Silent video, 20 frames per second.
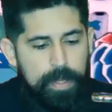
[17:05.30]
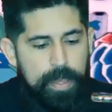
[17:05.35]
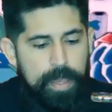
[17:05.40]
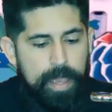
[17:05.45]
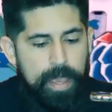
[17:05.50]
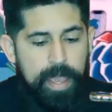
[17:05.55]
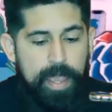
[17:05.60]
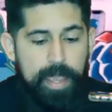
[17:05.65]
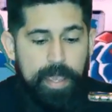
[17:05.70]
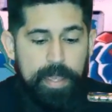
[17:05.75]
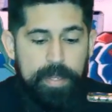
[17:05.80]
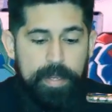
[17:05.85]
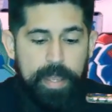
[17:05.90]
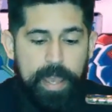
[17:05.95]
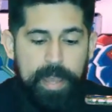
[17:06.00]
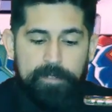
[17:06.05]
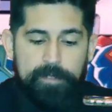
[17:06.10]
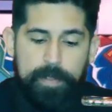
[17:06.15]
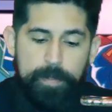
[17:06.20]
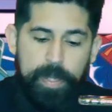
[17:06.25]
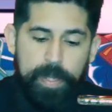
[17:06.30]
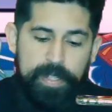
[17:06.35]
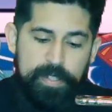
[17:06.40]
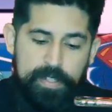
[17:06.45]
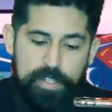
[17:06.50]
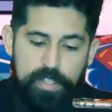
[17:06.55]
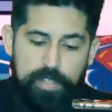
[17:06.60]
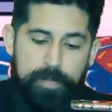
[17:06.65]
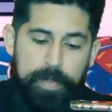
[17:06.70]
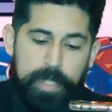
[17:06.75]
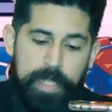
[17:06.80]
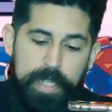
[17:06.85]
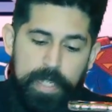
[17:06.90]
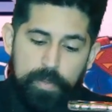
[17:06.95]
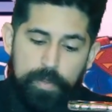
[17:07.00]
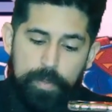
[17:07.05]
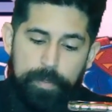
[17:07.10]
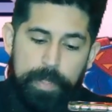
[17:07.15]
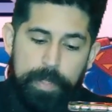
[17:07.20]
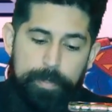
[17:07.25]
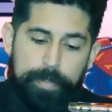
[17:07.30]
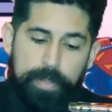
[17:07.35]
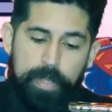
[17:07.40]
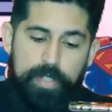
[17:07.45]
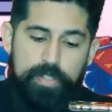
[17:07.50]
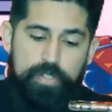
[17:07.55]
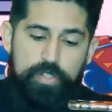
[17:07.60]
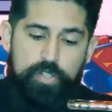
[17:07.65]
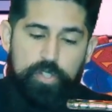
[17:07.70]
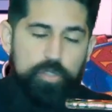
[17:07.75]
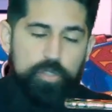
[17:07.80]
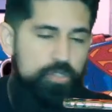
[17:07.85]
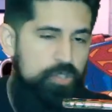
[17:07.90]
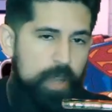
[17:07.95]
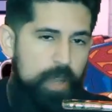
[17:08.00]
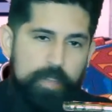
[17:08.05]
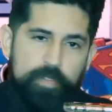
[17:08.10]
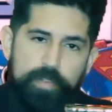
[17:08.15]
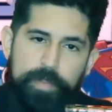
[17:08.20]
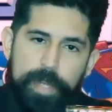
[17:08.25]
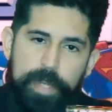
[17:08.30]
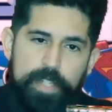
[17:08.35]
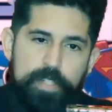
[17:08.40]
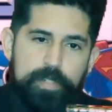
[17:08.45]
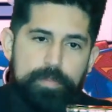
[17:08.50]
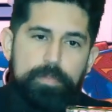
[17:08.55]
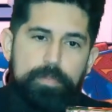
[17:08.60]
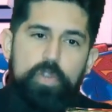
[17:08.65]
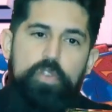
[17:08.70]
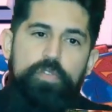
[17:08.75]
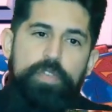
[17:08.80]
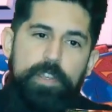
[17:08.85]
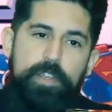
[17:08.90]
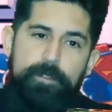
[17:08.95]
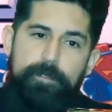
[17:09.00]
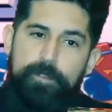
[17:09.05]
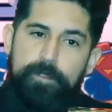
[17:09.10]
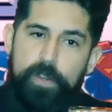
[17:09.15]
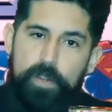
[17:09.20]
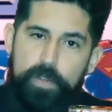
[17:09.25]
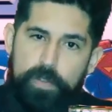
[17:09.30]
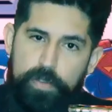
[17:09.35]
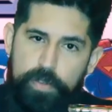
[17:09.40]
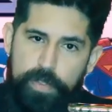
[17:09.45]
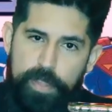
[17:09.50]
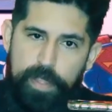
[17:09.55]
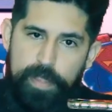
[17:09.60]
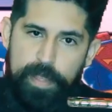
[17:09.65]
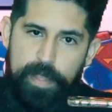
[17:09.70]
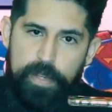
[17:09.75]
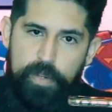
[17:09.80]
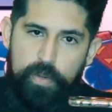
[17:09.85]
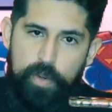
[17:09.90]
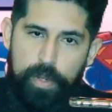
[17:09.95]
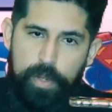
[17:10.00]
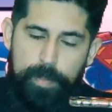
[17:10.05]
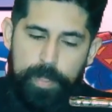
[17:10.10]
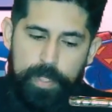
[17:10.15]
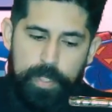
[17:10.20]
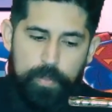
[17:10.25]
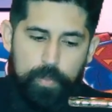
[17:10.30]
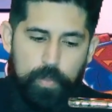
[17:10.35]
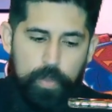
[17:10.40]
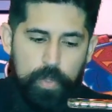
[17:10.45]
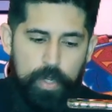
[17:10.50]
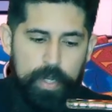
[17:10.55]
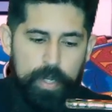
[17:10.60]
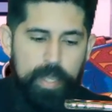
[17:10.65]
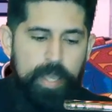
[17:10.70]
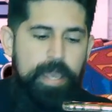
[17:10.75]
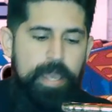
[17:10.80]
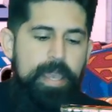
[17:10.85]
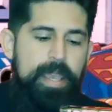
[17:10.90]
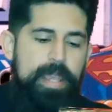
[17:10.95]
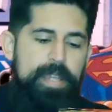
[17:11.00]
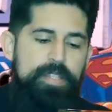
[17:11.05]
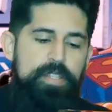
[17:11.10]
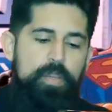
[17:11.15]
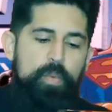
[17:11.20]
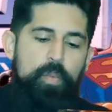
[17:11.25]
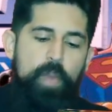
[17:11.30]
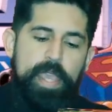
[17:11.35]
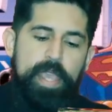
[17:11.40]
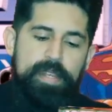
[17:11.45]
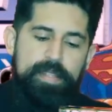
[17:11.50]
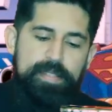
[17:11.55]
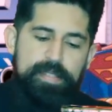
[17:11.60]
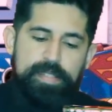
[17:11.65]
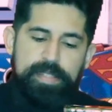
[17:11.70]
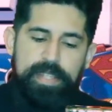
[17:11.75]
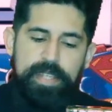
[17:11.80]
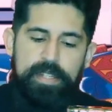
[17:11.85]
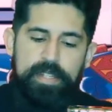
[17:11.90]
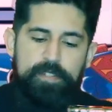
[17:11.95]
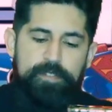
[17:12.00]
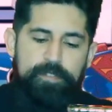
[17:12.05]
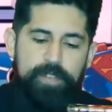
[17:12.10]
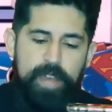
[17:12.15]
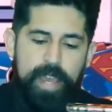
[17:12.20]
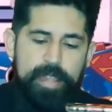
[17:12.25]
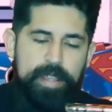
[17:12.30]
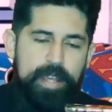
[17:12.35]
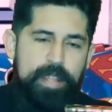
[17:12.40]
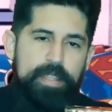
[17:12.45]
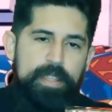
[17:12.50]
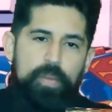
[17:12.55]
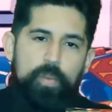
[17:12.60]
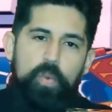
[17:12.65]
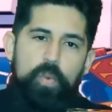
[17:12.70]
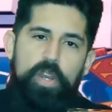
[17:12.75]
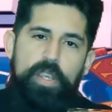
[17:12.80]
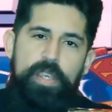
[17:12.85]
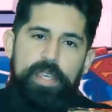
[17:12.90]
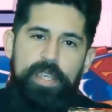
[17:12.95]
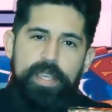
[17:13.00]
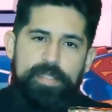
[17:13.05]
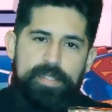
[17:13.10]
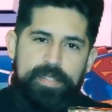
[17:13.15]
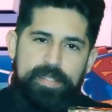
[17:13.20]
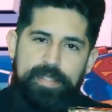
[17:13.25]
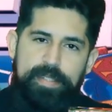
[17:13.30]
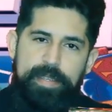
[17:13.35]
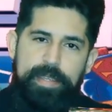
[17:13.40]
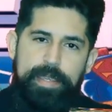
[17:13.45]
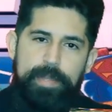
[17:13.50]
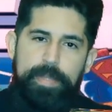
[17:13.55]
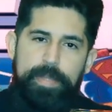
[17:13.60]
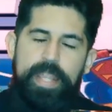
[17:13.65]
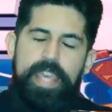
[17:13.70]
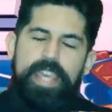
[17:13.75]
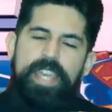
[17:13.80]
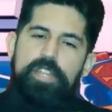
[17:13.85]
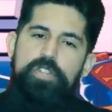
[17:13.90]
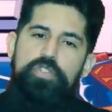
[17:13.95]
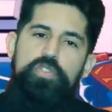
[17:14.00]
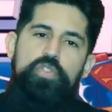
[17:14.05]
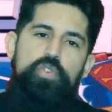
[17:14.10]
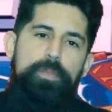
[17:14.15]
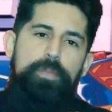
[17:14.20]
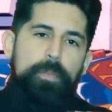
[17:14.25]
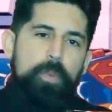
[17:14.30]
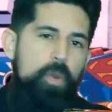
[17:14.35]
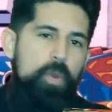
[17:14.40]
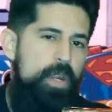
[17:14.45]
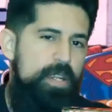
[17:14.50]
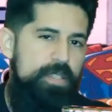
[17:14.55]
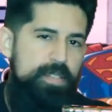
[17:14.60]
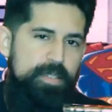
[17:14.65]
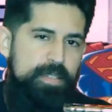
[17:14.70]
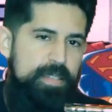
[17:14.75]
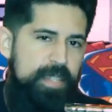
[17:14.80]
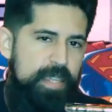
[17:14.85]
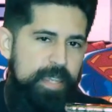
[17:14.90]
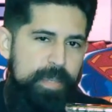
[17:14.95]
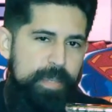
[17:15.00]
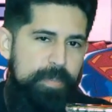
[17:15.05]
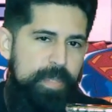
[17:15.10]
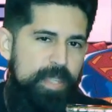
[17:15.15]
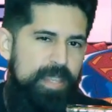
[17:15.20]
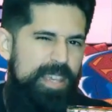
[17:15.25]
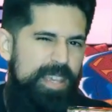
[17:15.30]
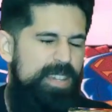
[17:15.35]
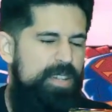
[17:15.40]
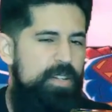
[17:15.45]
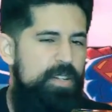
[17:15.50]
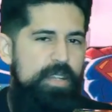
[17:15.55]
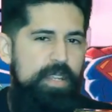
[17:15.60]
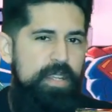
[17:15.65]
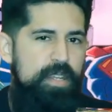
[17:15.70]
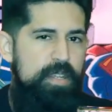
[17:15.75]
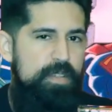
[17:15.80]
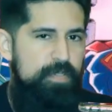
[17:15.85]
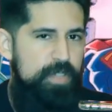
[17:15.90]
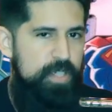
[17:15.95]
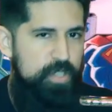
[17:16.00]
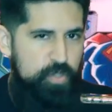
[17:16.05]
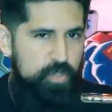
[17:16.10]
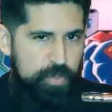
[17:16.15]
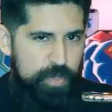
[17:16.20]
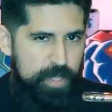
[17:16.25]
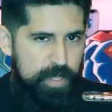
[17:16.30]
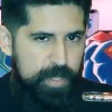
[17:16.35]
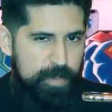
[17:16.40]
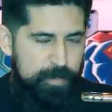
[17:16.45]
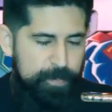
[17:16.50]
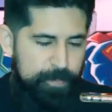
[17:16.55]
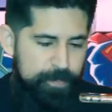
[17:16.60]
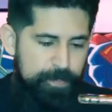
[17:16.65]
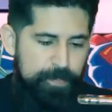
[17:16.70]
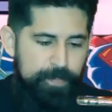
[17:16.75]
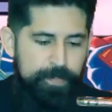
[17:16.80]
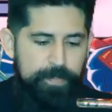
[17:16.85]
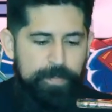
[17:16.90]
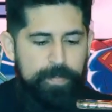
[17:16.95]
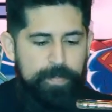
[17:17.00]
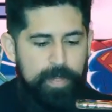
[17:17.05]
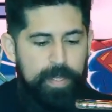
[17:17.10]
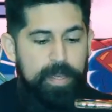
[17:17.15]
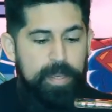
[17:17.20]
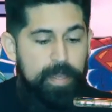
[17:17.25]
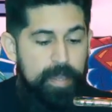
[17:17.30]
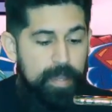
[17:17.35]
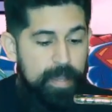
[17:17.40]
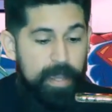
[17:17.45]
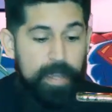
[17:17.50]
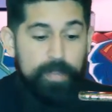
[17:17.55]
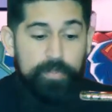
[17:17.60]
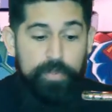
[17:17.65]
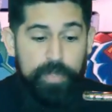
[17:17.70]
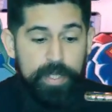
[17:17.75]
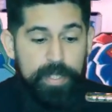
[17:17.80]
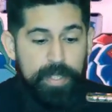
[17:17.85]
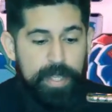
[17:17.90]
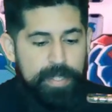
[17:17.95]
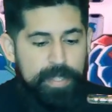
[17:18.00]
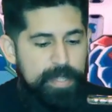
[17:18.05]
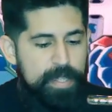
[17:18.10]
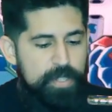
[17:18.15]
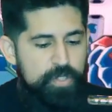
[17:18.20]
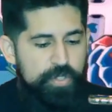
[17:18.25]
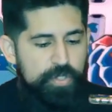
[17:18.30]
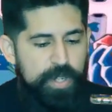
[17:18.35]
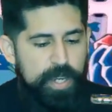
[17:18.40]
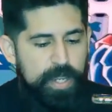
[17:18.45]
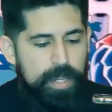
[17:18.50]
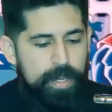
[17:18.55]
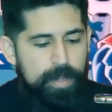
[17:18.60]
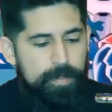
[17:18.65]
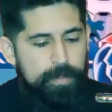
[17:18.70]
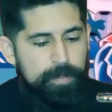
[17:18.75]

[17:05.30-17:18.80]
And everybody's speed would be +2, so everybody's moving further than they normally would. It's a way to signify that they're working as a team and they can do more as a team than they could individually. I really like that trait.